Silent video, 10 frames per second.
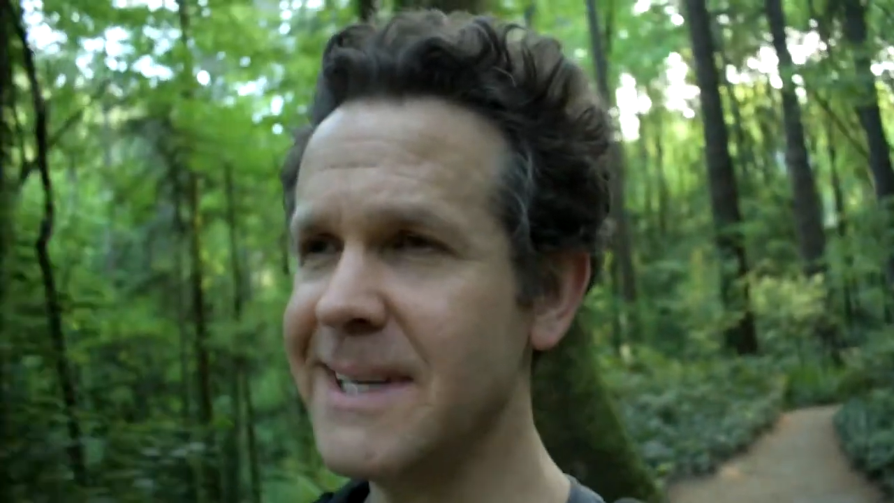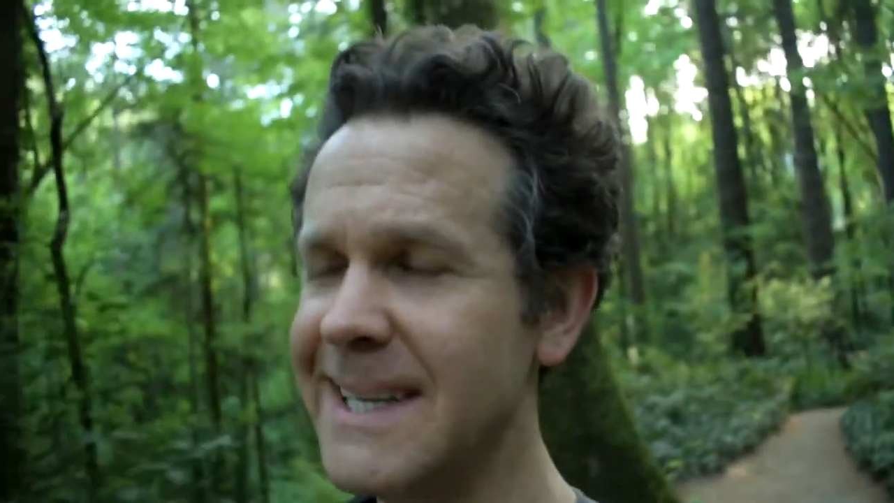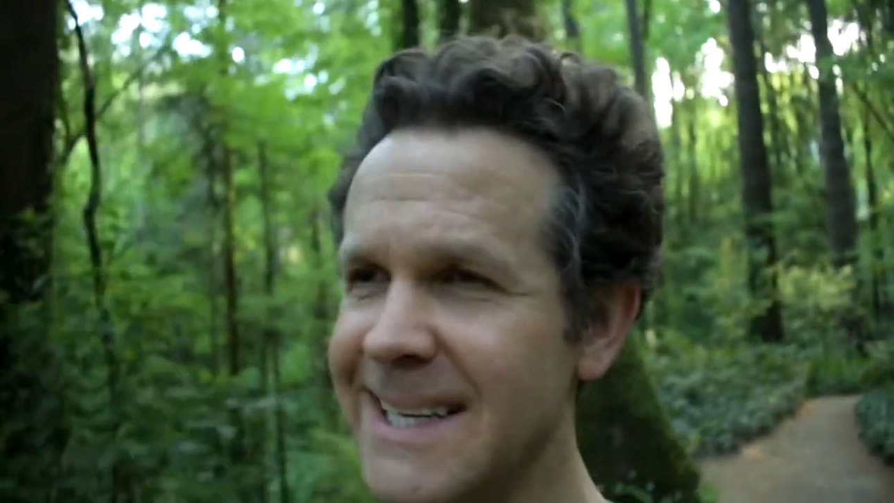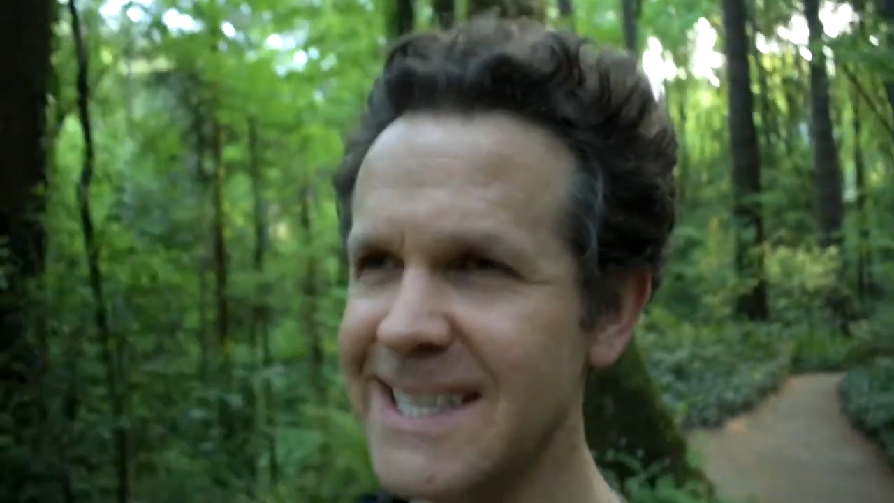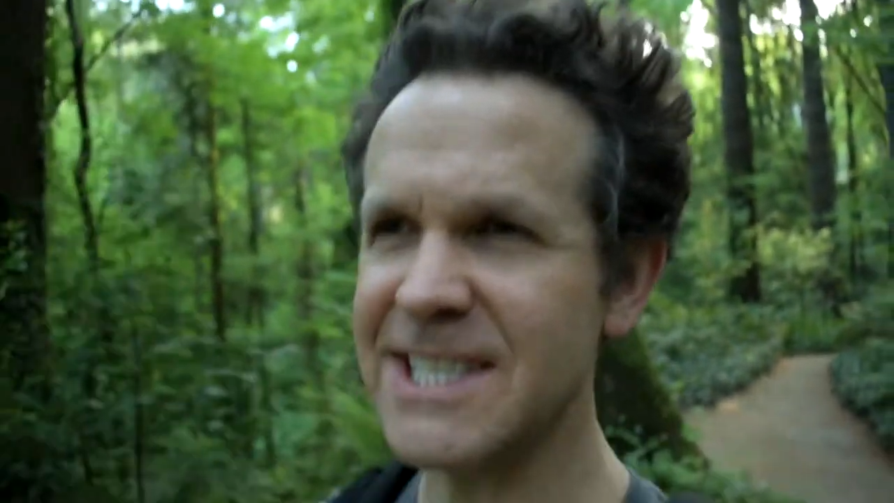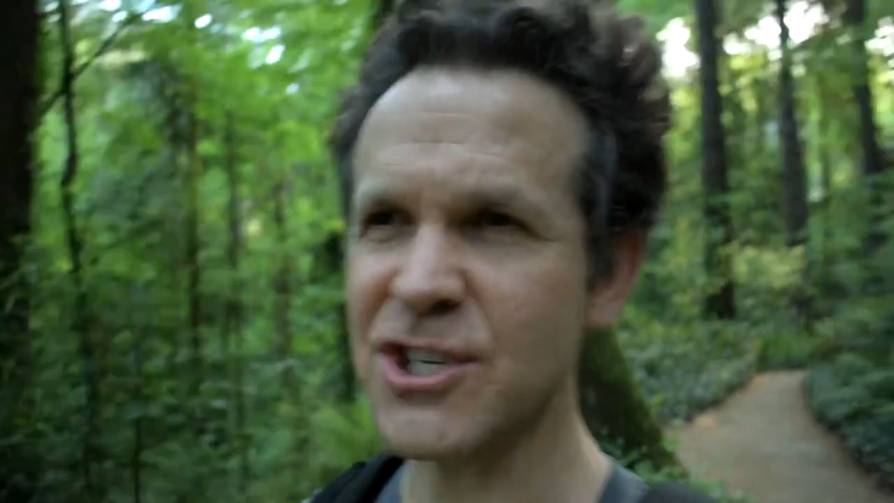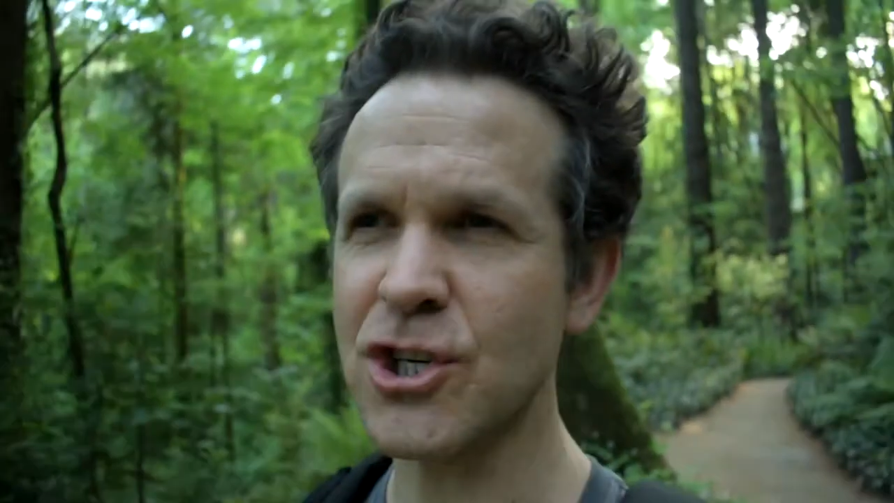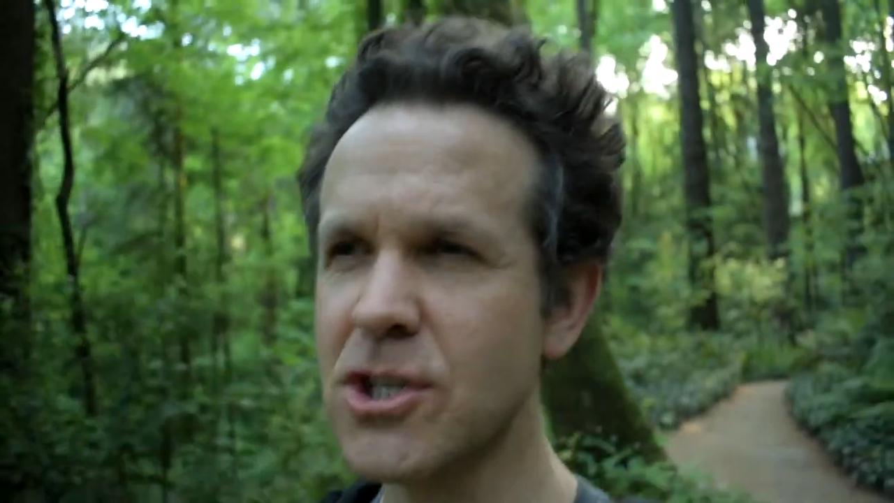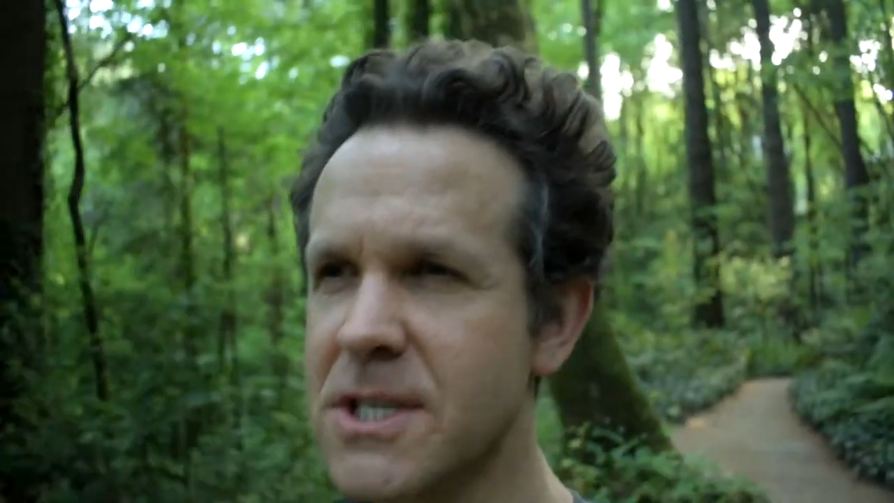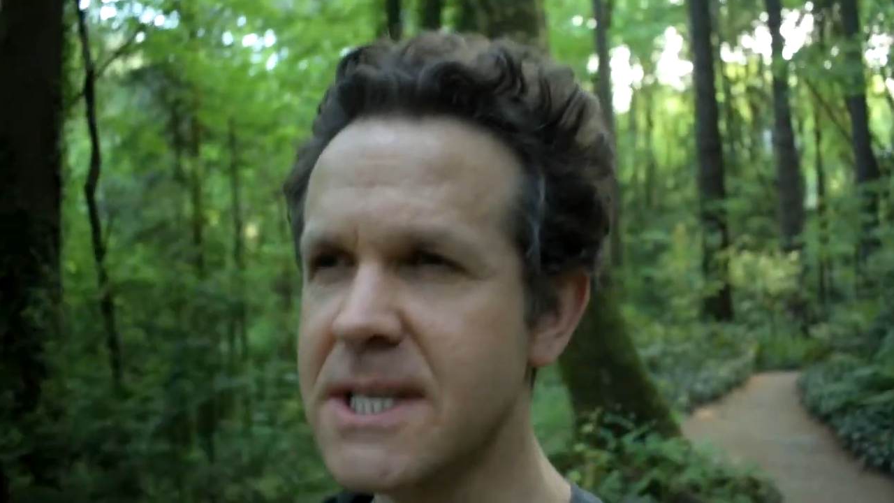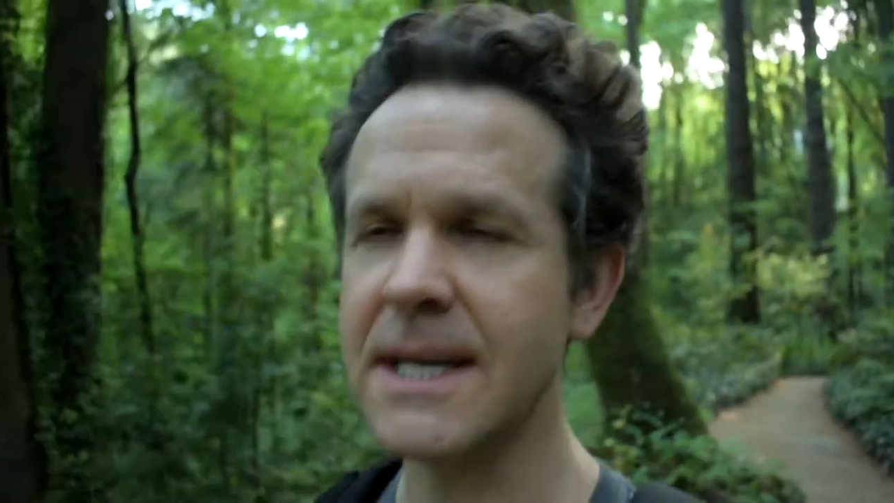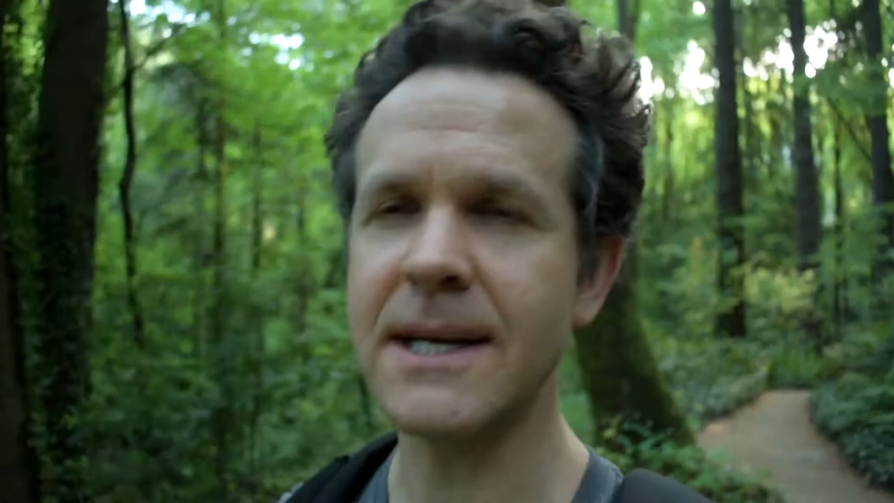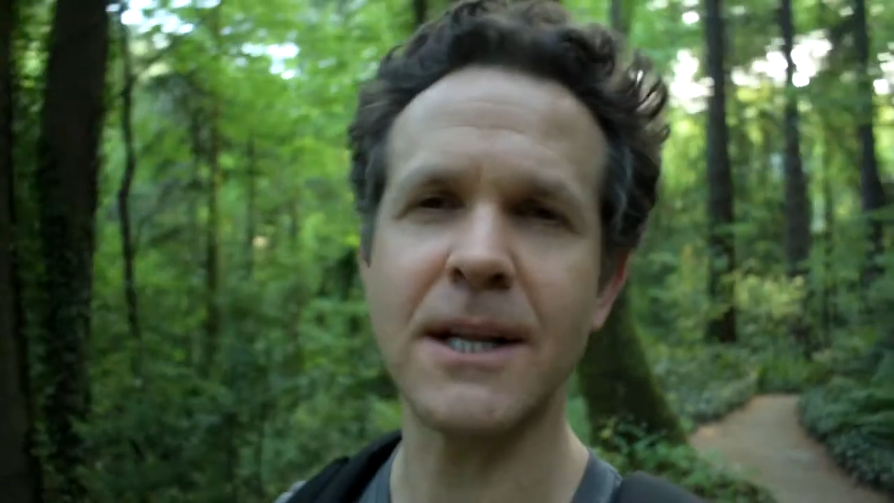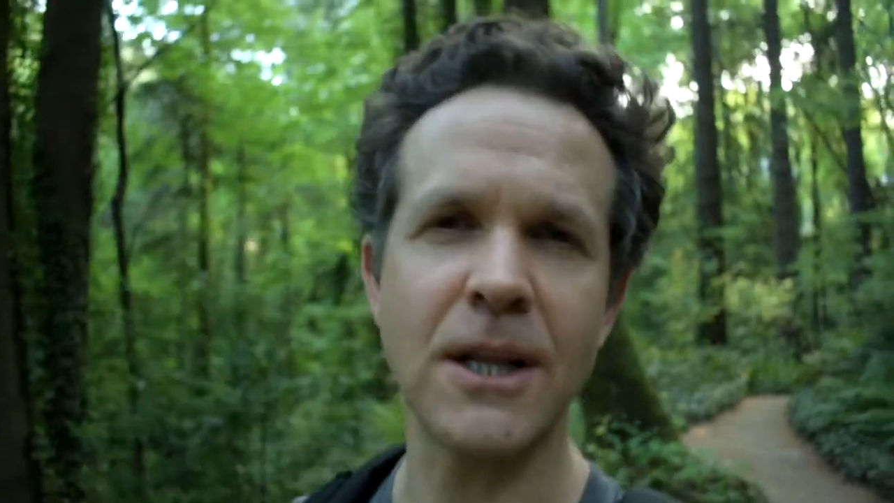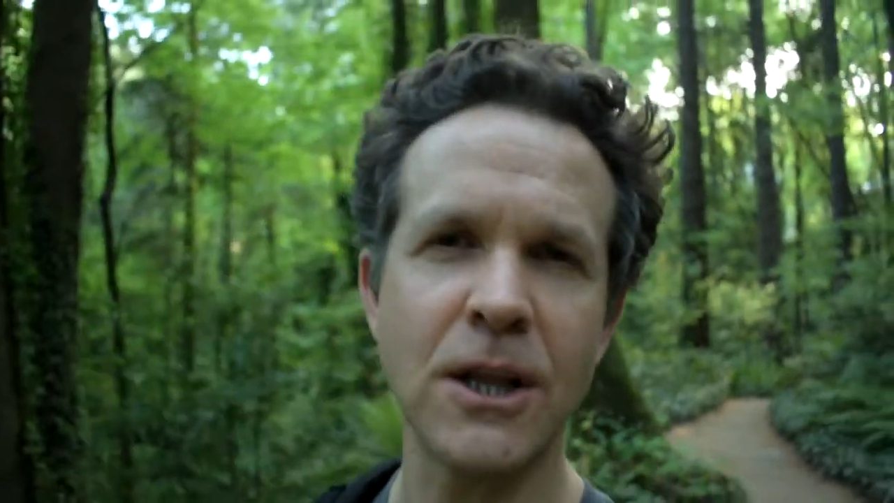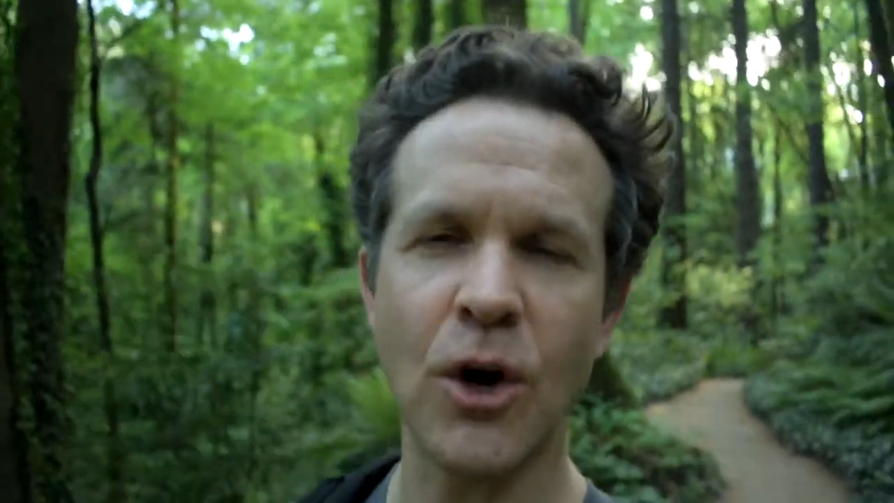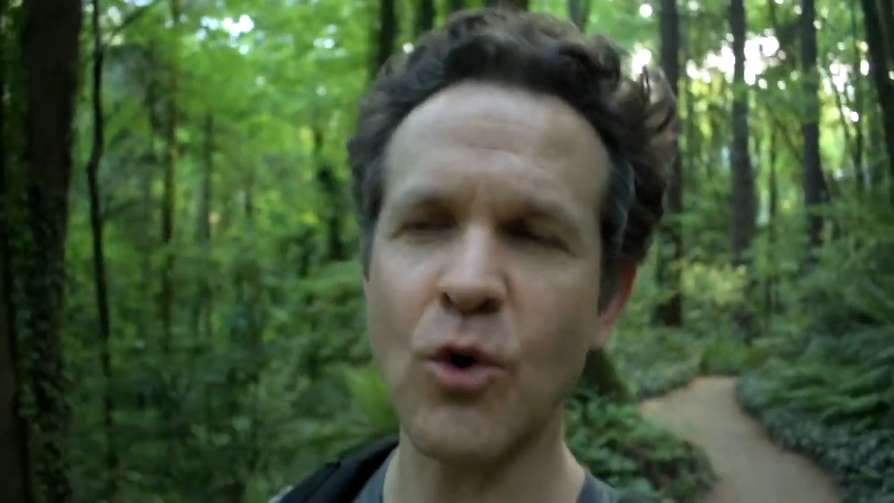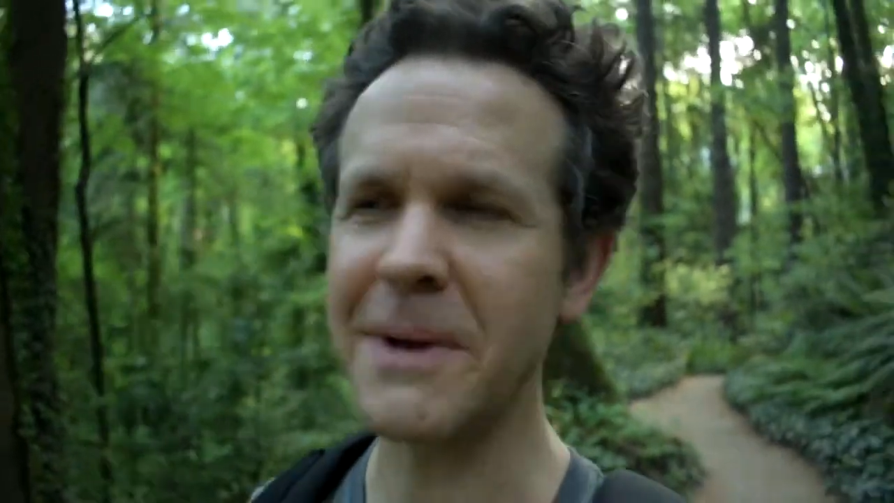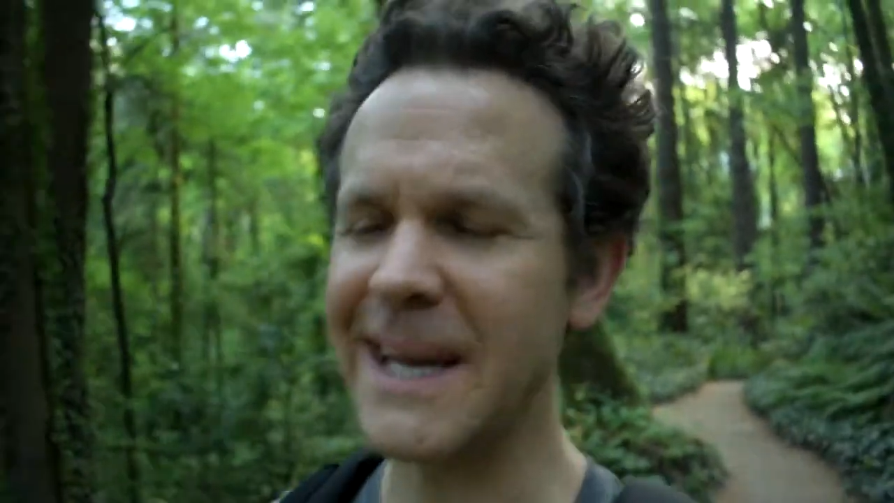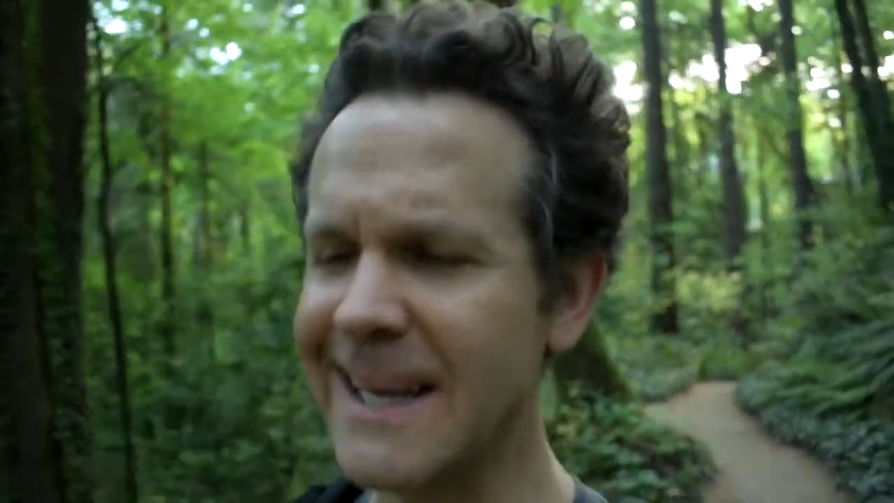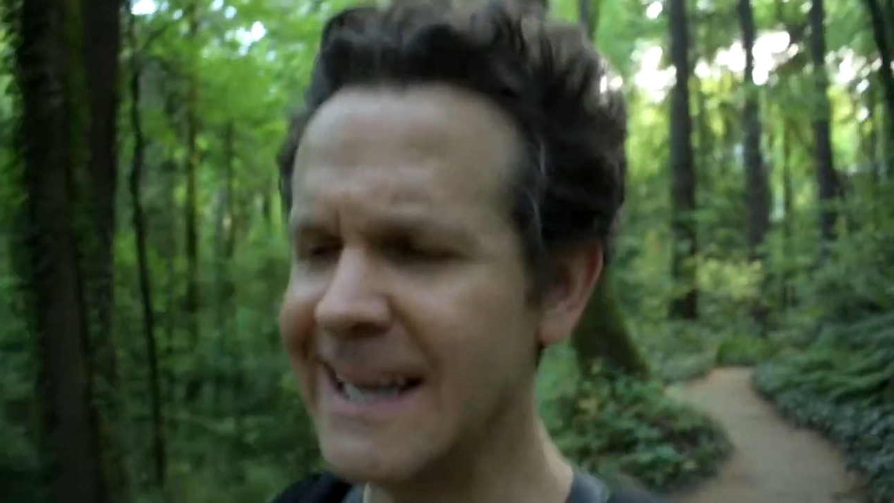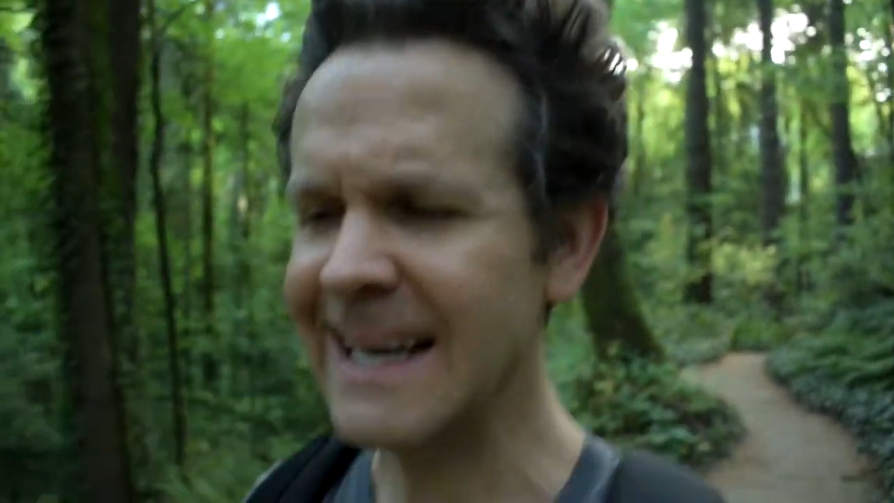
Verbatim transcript: It is earthy, loamy,